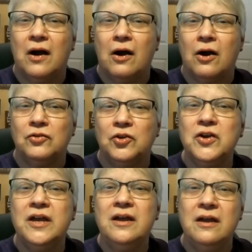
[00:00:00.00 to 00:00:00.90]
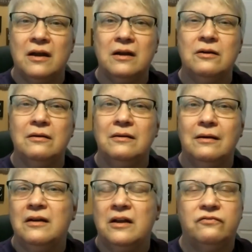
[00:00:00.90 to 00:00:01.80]
are looking at
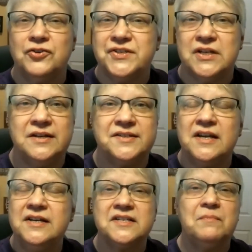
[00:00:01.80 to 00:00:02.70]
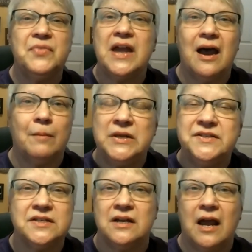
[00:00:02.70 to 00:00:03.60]
adversity, say something
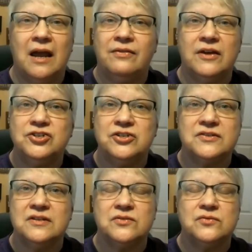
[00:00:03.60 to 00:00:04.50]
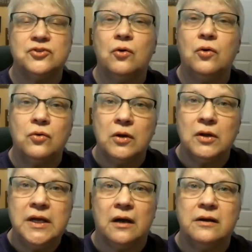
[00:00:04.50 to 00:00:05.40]
happens today that just is
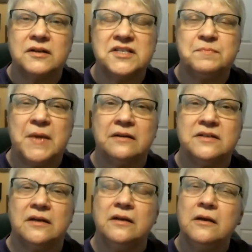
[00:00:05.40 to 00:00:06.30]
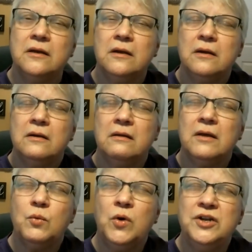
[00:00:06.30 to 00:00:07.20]
totally unexpected.
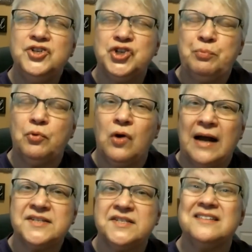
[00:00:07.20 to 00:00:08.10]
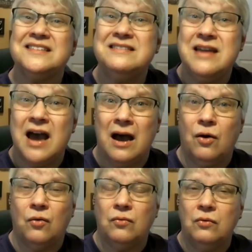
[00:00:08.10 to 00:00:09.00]
Like, what is your process
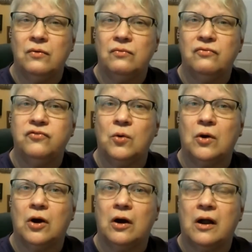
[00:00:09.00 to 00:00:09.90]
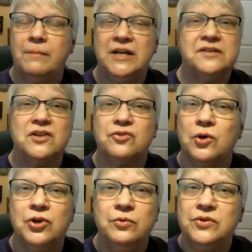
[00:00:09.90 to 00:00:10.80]
now for, I mean, does it
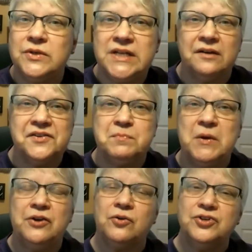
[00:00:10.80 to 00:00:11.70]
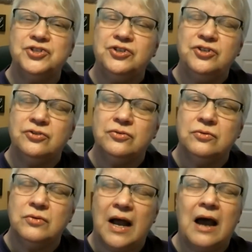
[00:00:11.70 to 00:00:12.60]
throw you into a tailspin, or do
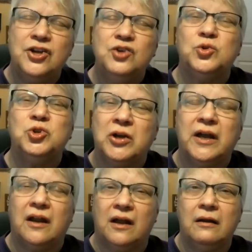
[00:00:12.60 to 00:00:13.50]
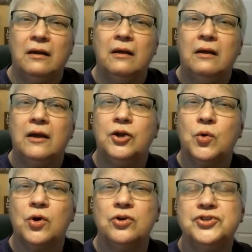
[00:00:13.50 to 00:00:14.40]
you, how do you look at it in
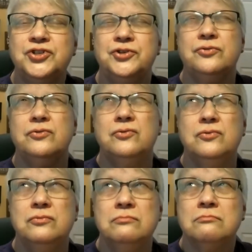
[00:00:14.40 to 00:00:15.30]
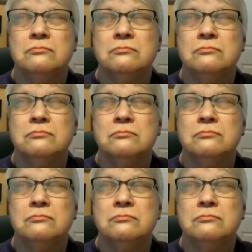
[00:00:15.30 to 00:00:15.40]
order to